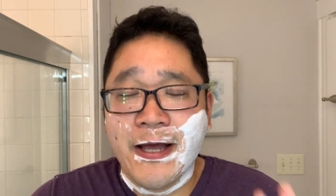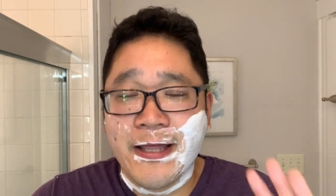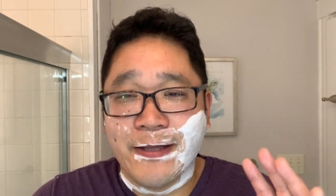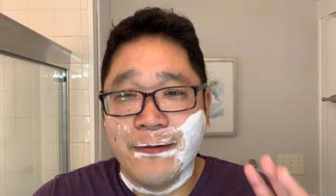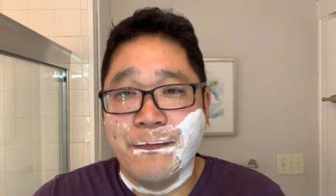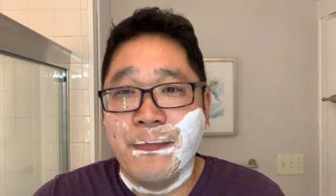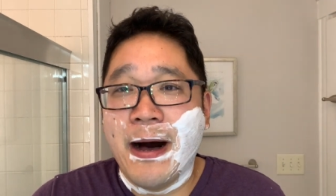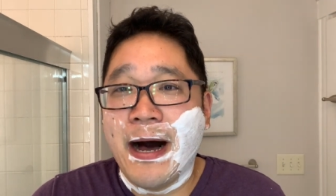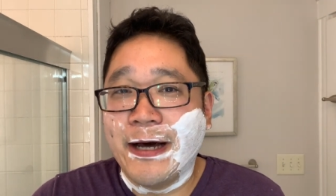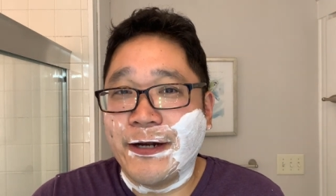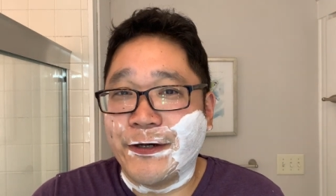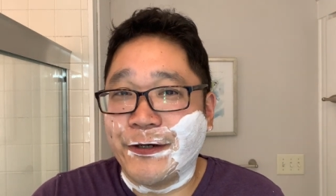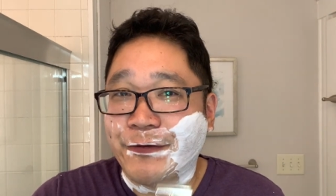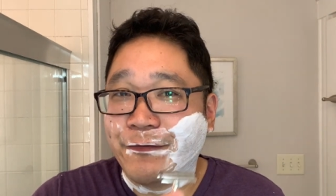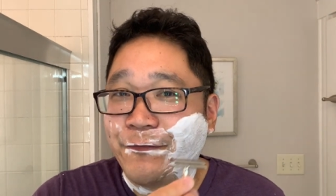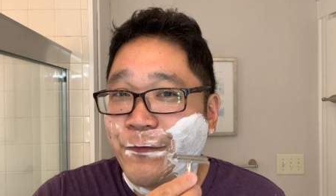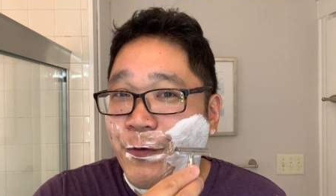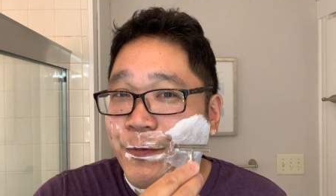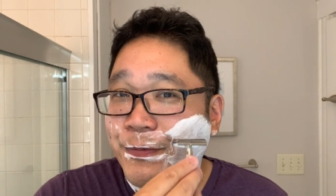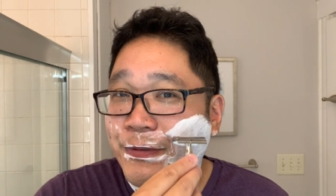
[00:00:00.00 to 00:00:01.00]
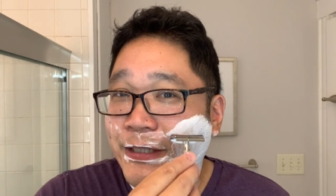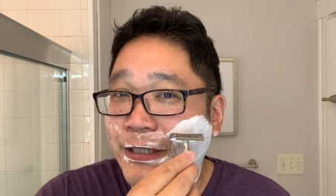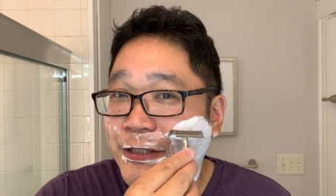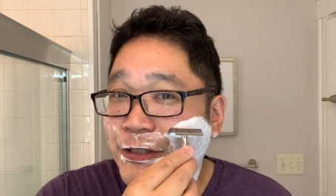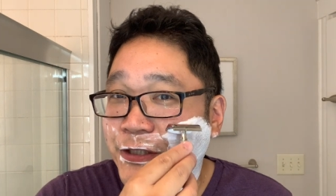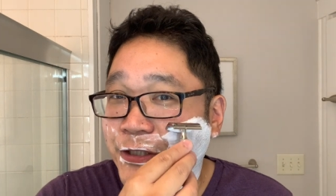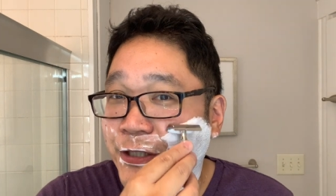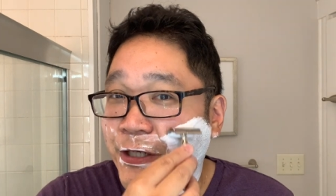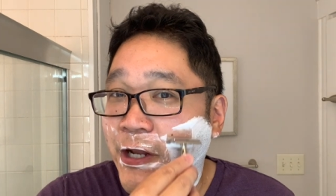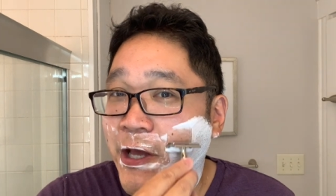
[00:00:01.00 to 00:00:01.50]
the modern
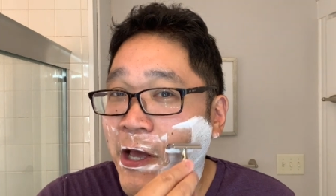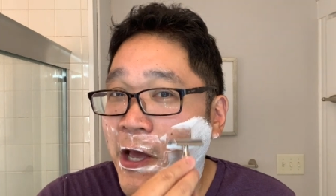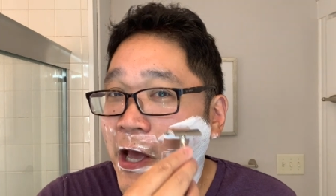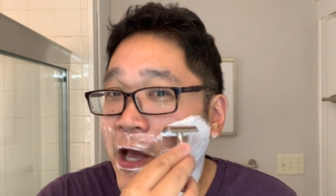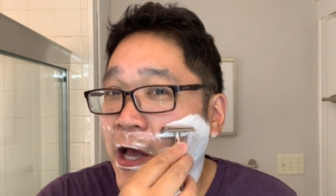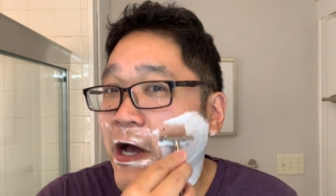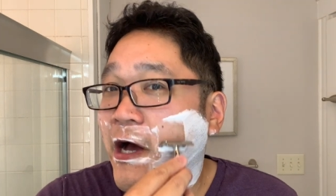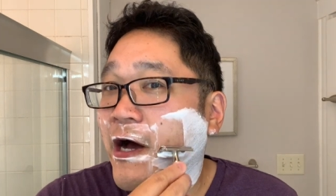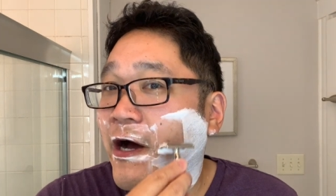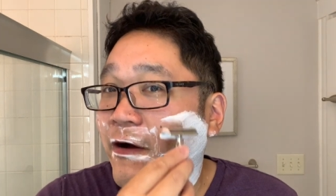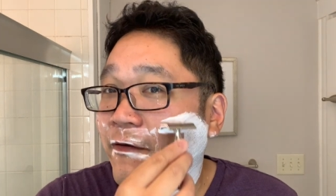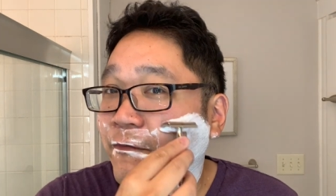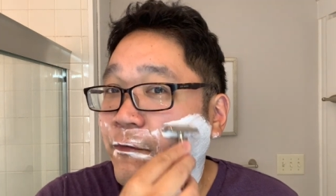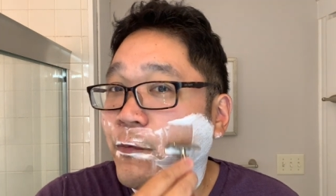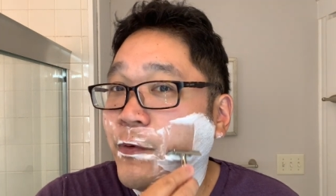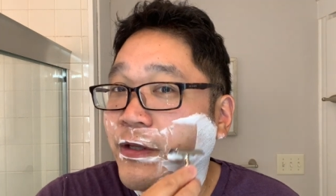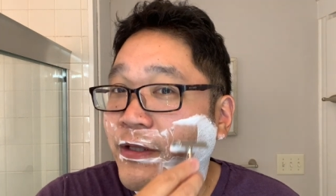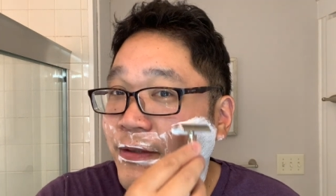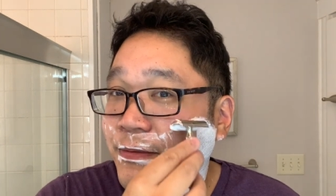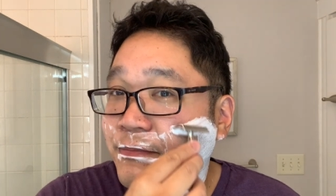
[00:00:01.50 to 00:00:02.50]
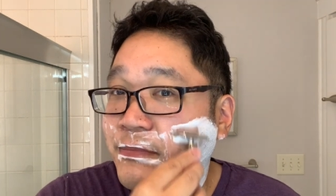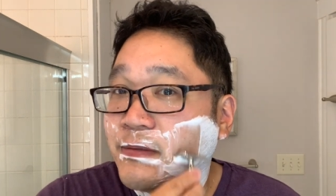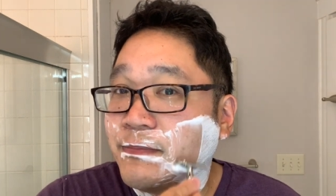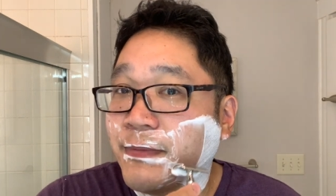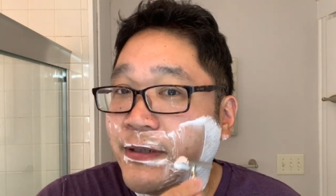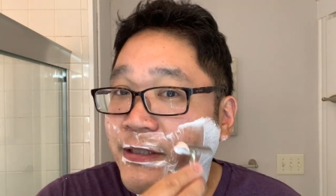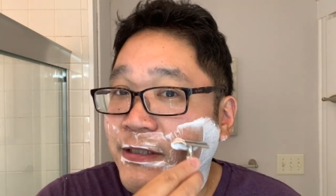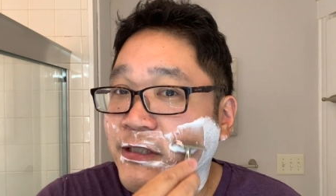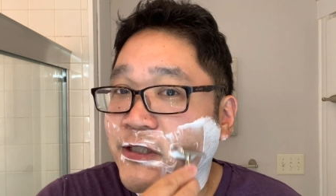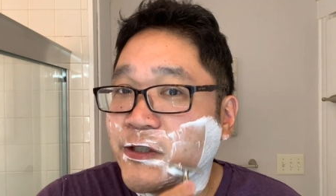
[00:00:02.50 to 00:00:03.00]
formulation of Williams
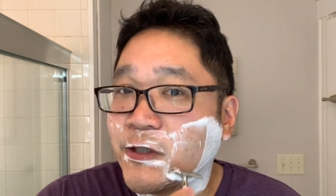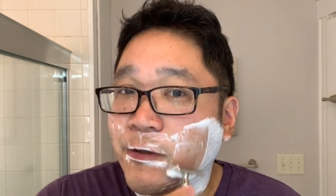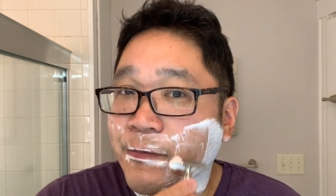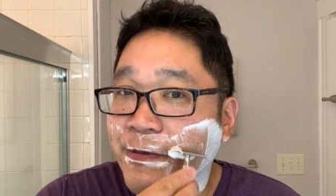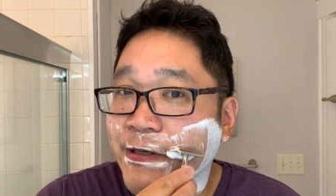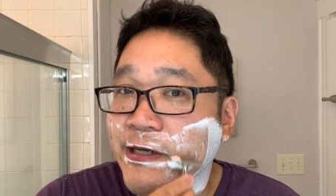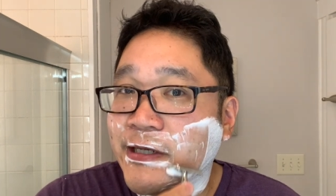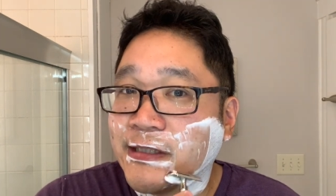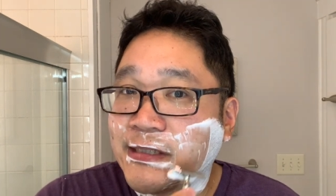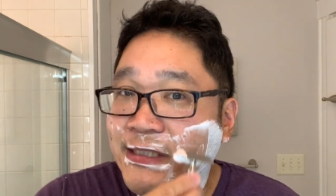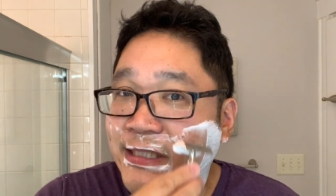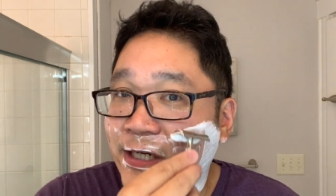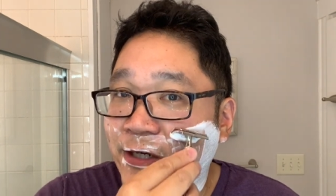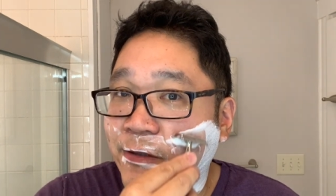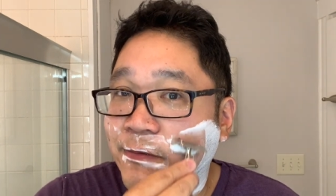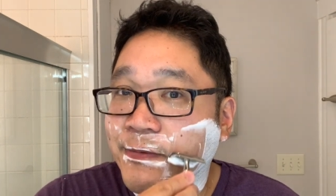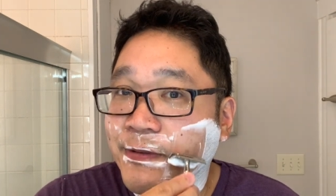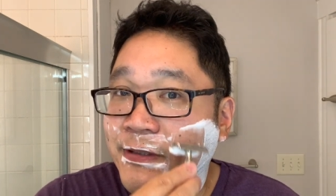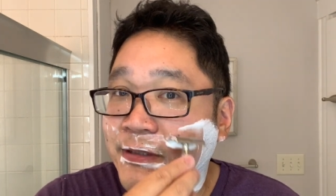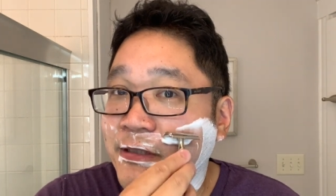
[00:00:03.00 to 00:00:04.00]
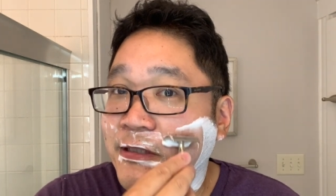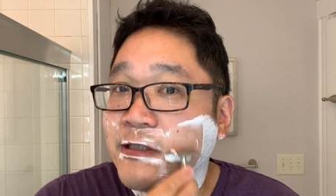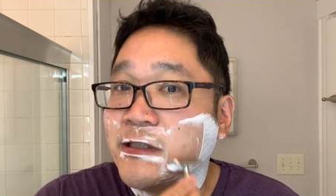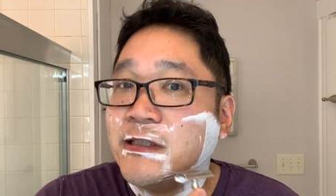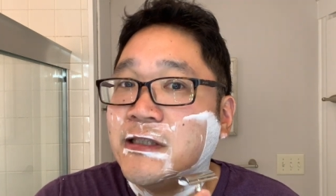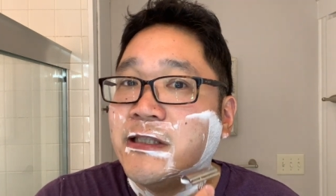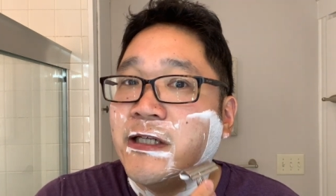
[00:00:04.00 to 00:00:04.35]
mug soap is terrible.